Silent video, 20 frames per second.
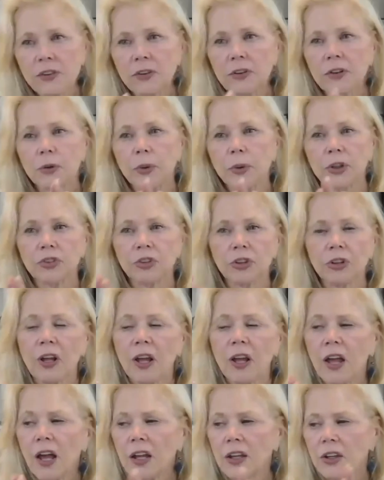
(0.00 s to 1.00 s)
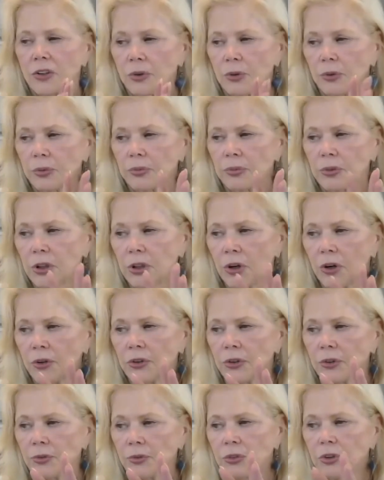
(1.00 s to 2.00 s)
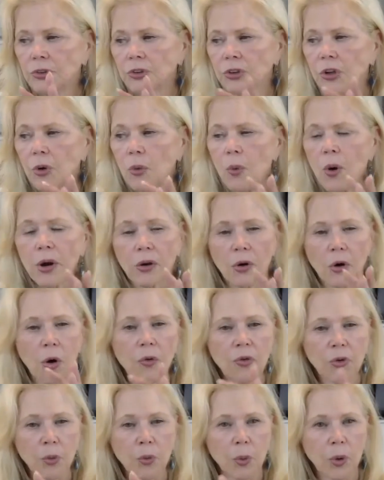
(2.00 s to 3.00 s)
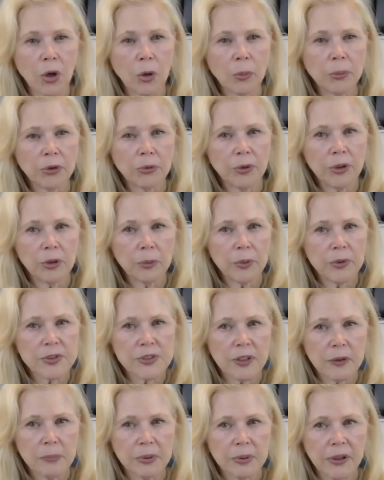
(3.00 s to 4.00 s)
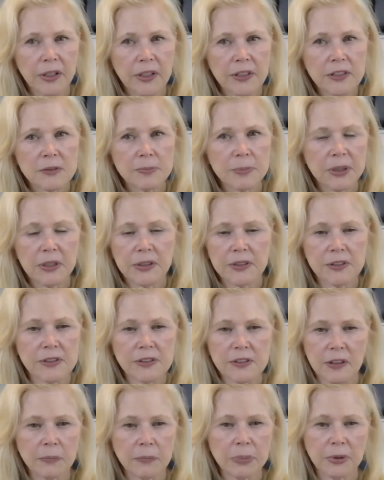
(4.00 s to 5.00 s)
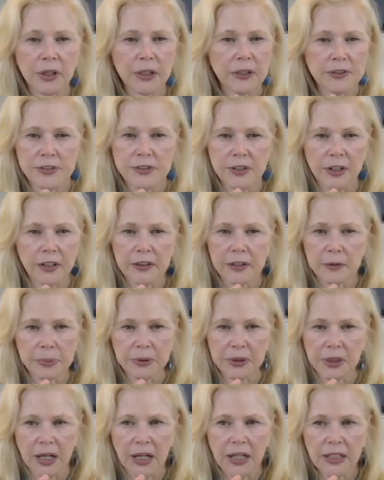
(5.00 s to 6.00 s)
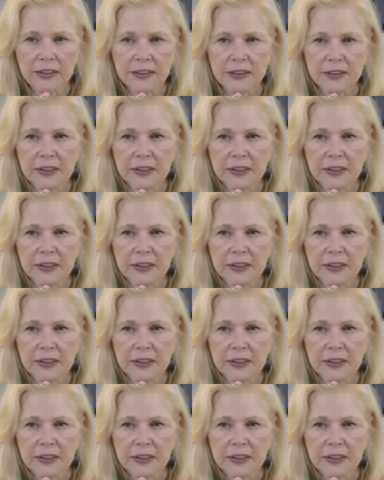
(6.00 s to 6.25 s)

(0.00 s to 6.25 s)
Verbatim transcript: a good question. You you know you you don't want to overwhelm your reader with subplots because the subplot is not the plot.